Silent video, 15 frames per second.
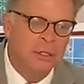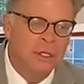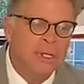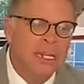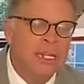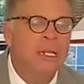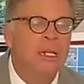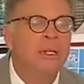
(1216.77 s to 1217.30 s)

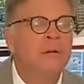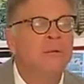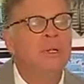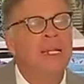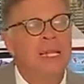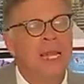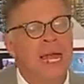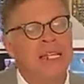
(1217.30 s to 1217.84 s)
you. You need
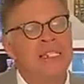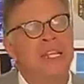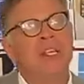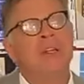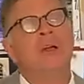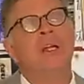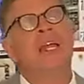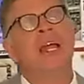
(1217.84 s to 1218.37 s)
to
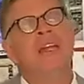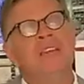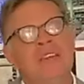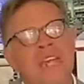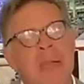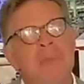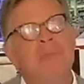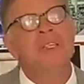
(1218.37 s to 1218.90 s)
realize that you're a
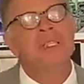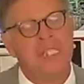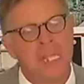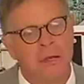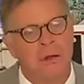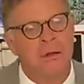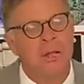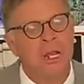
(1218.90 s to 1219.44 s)
condemned
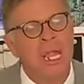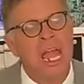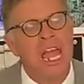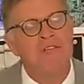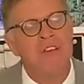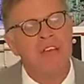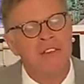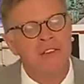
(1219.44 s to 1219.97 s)
sinner
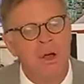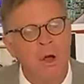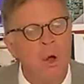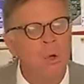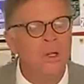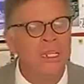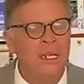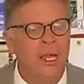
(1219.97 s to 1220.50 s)
in front of
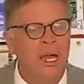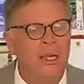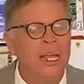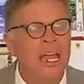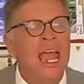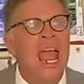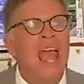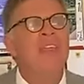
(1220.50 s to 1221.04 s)
a holy
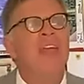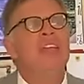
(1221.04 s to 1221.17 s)
God,